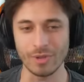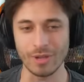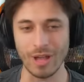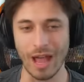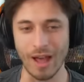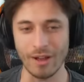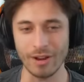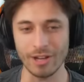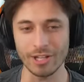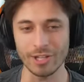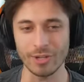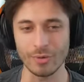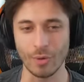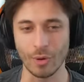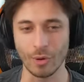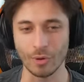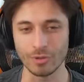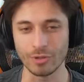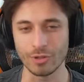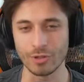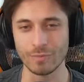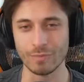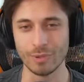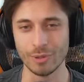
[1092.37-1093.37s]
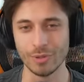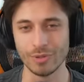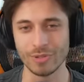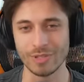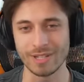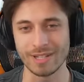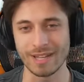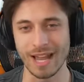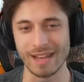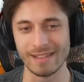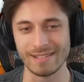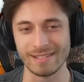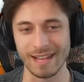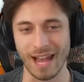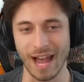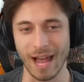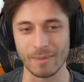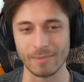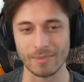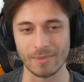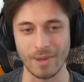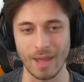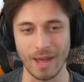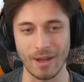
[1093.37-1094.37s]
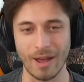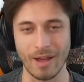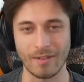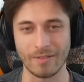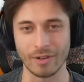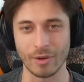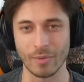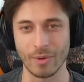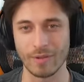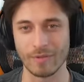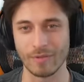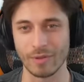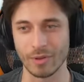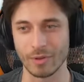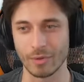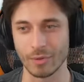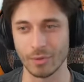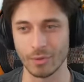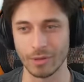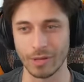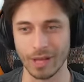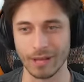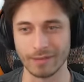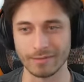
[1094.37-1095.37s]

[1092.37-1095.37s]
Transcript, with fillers: how did you ultra boost 10 times without having to wait for the cooldown?